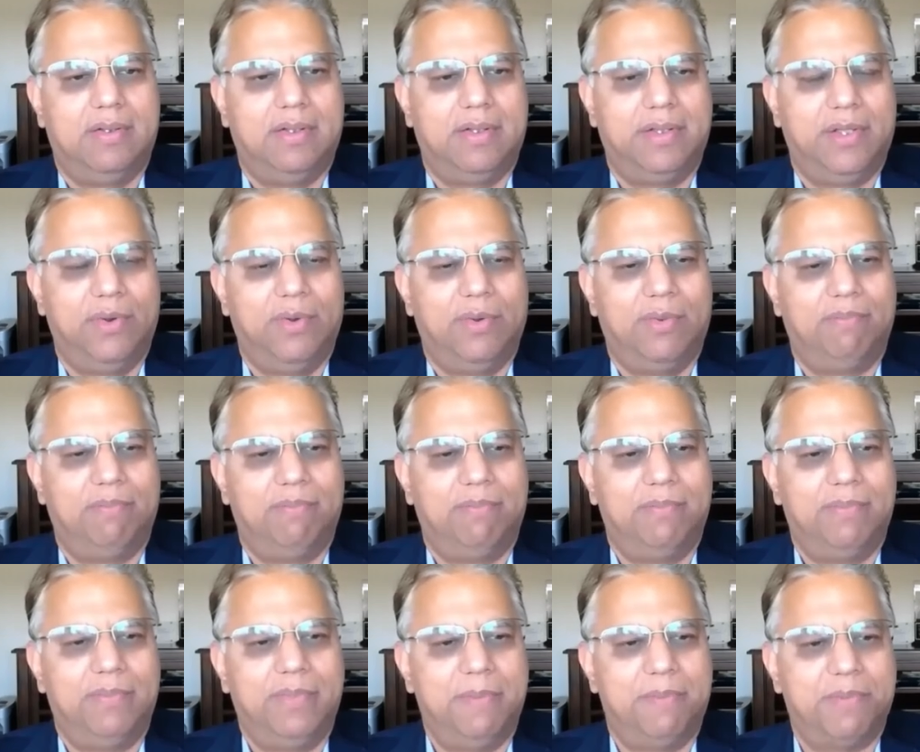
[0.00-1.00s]
you know
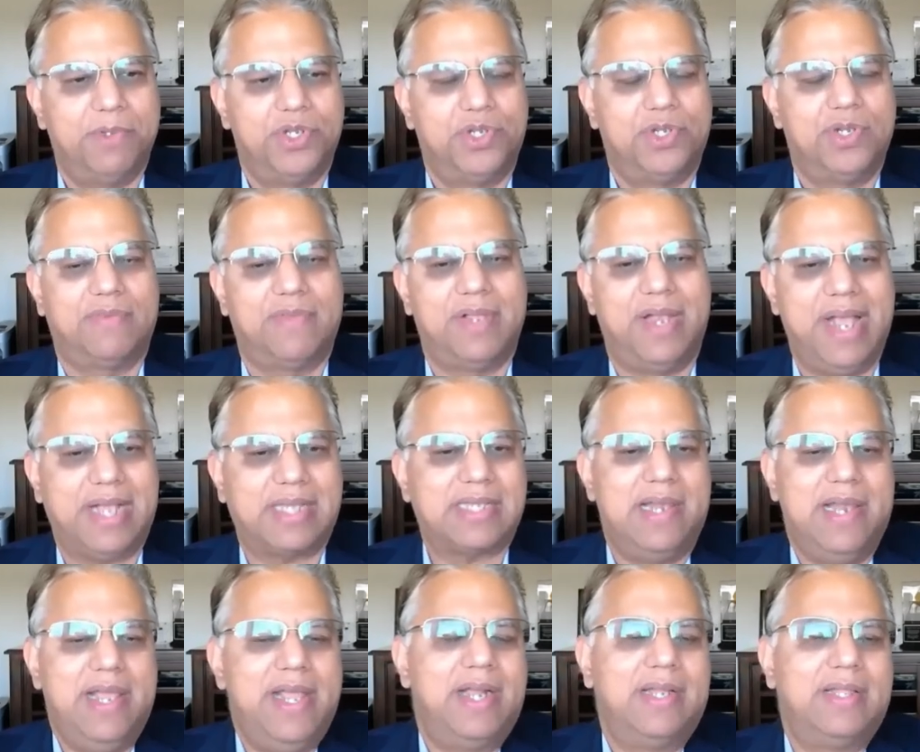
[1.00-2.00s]
deposition of the next
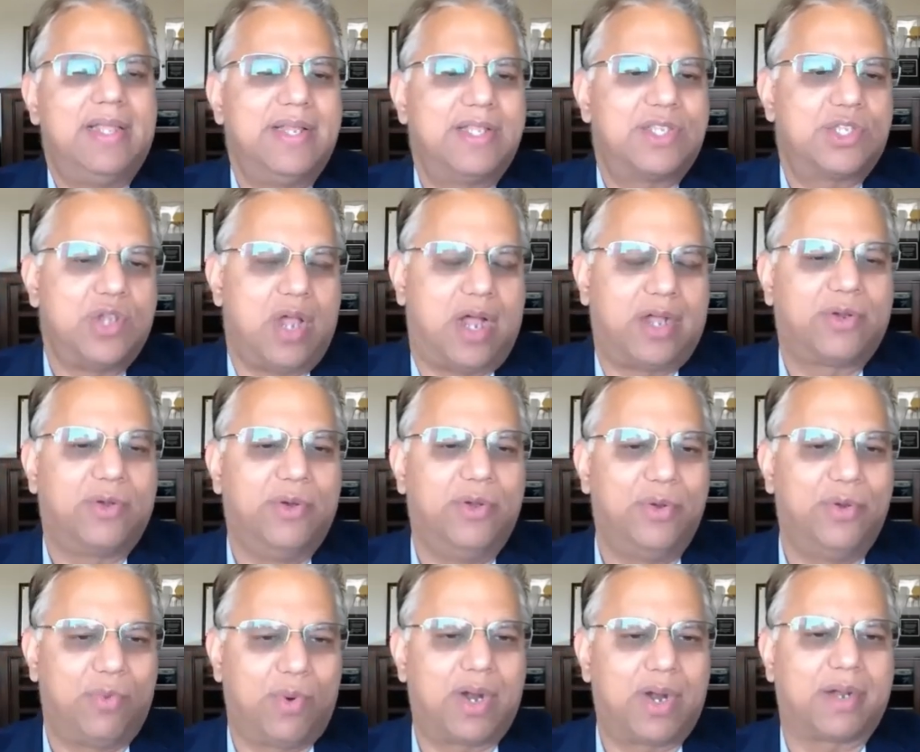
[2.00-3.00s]
layer then it's not going to
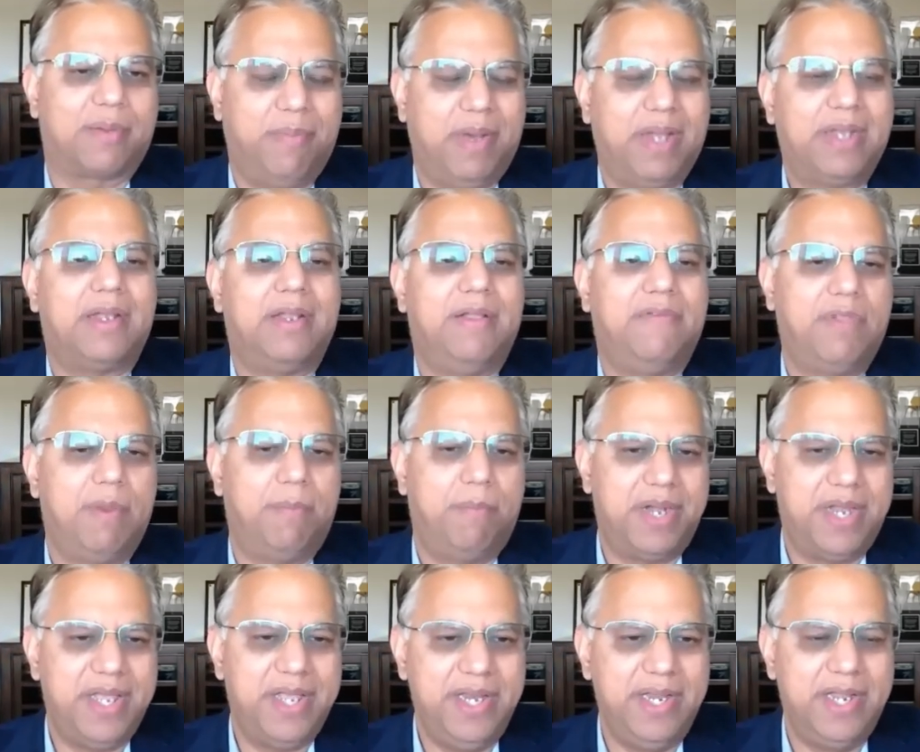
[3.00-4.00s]
work but the
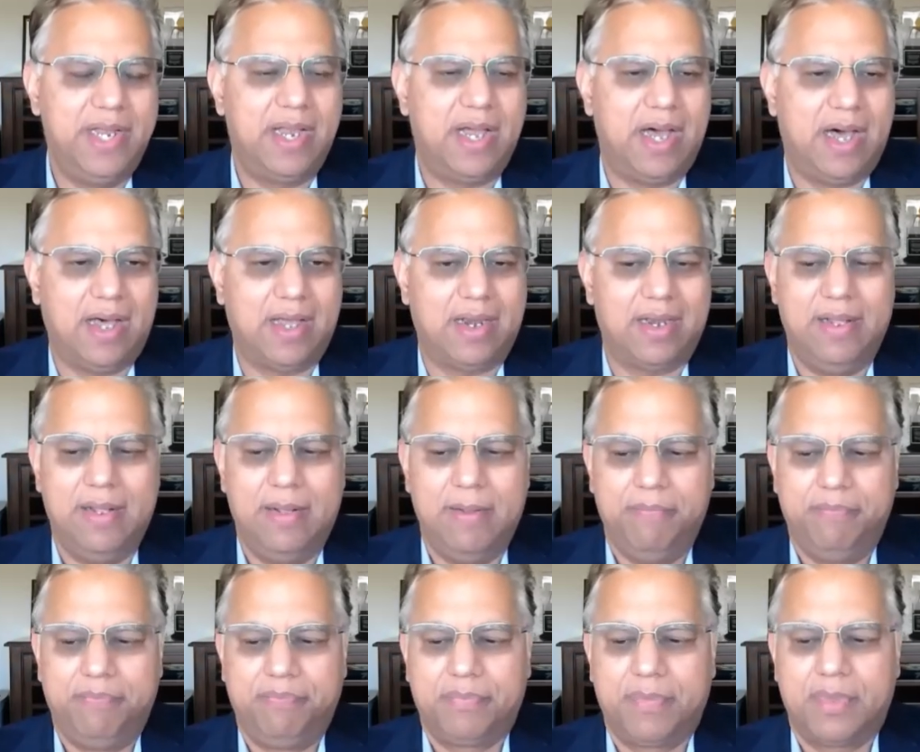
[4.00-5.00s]
material are
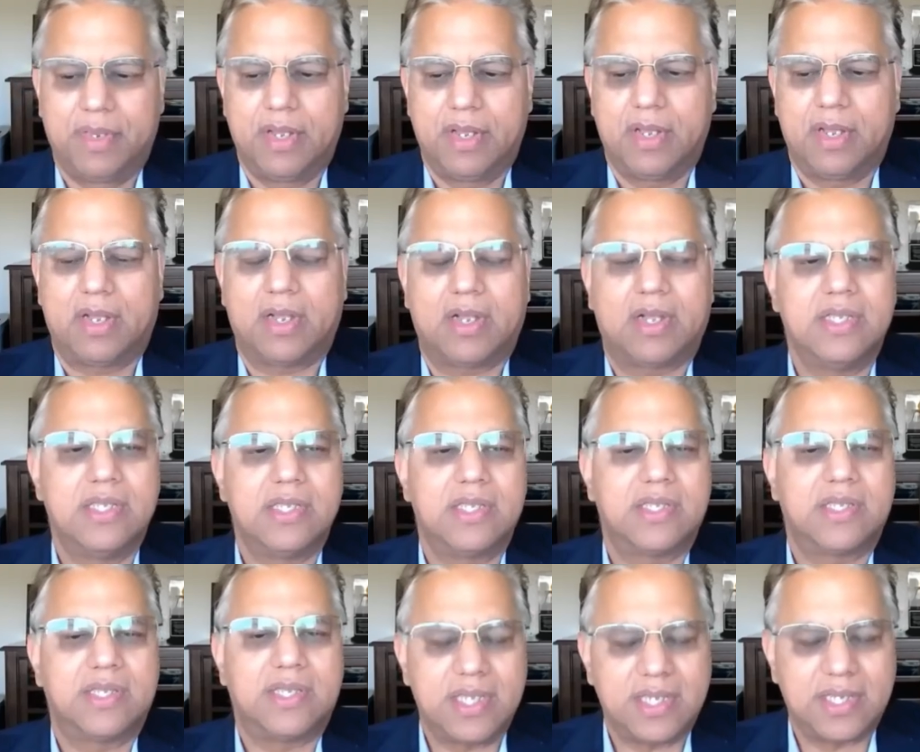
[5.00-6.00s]

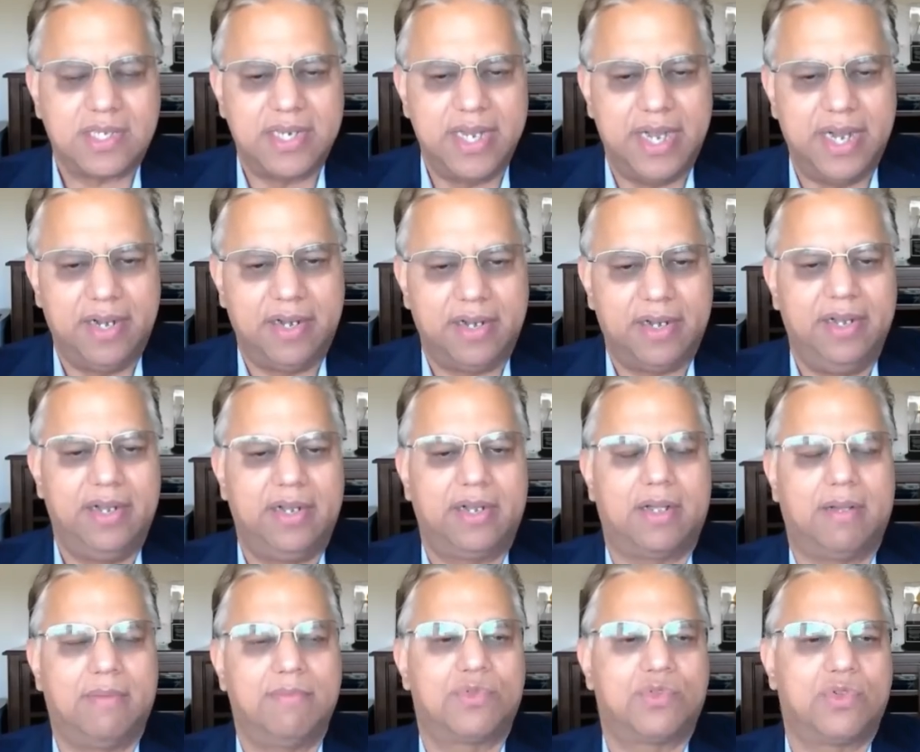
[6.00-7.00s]
consistent in
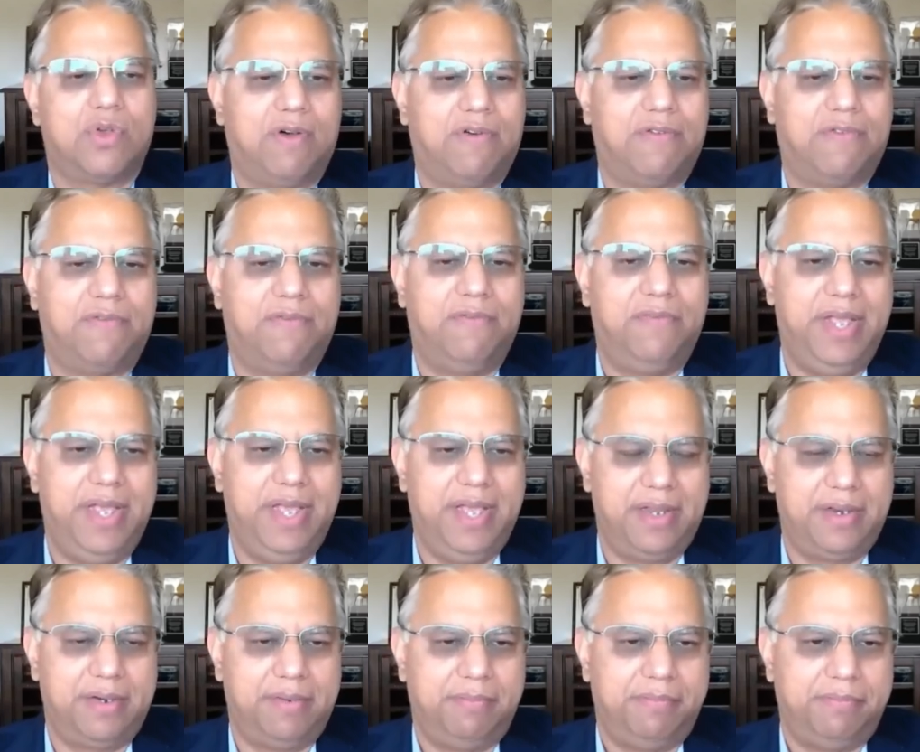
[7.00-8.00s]
terms of
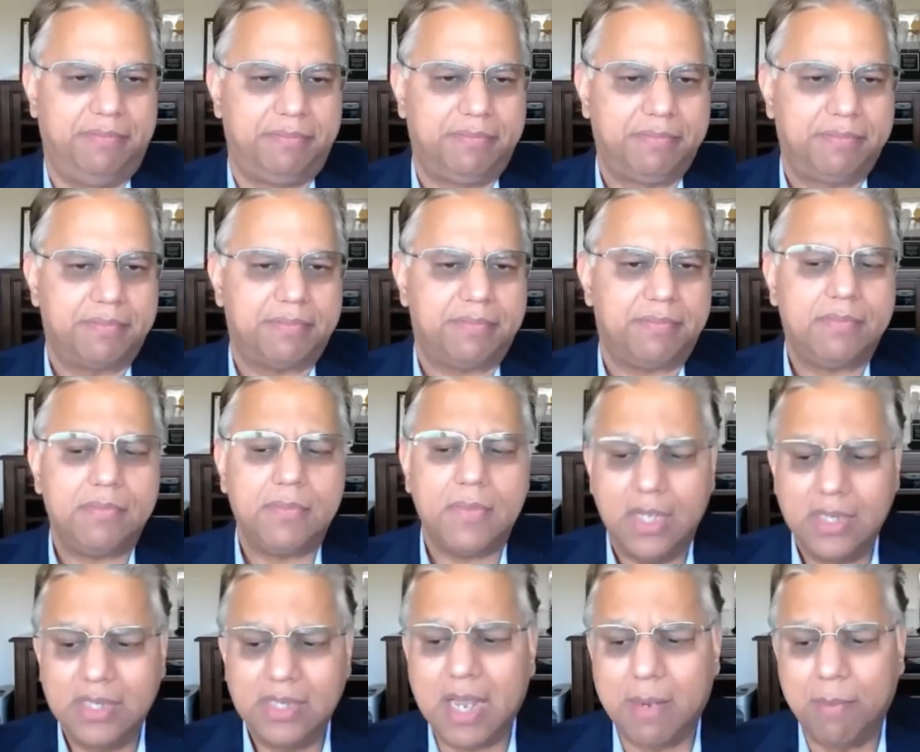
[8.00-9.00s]
their
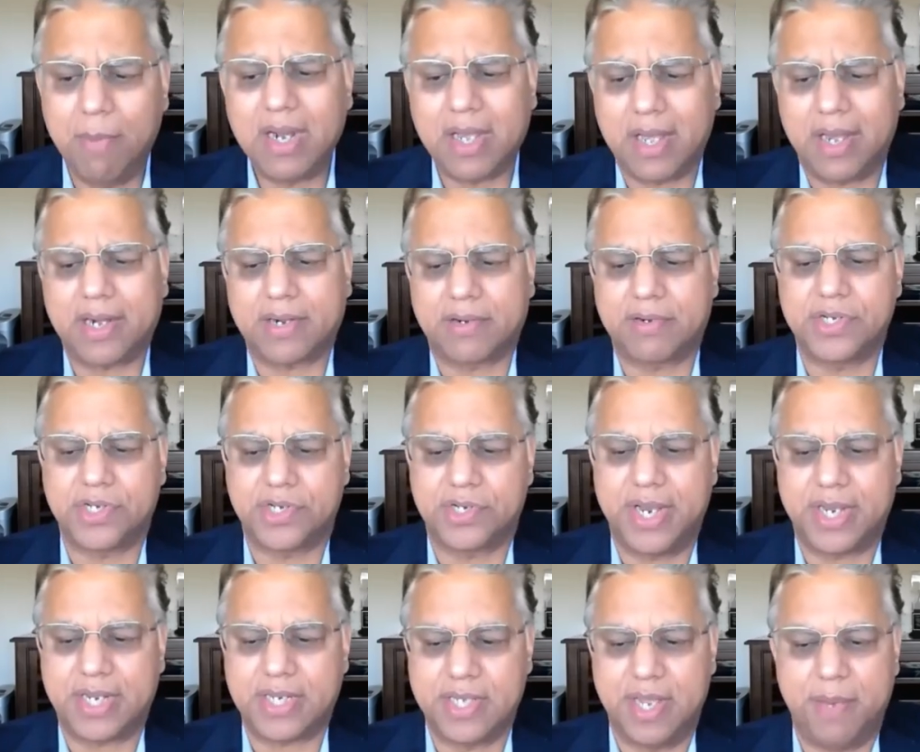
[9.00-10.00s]
thermal
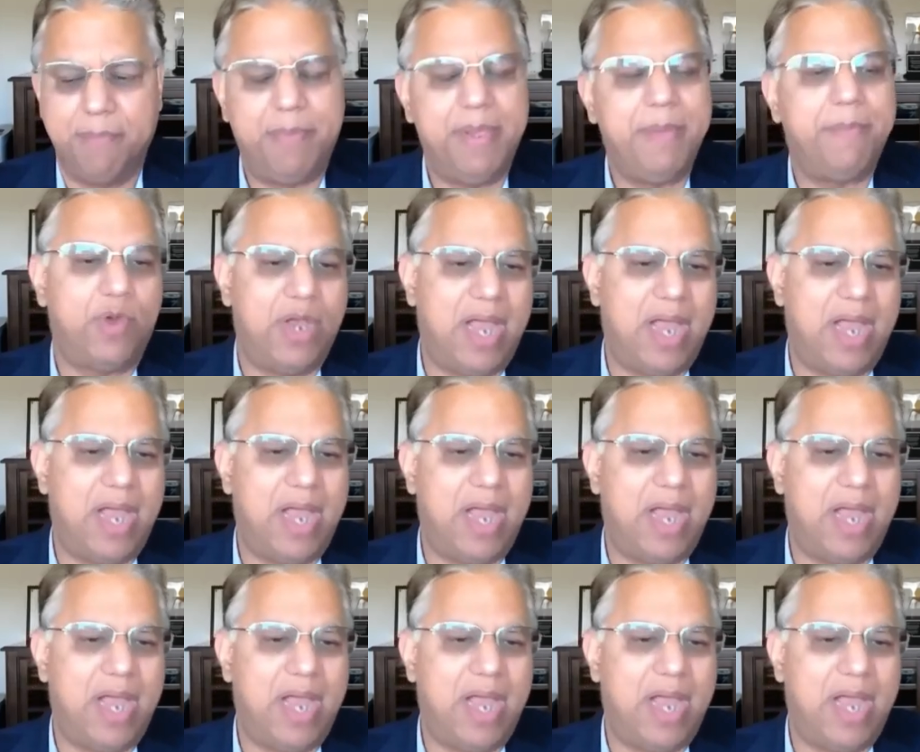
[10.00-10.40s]
characteristics then people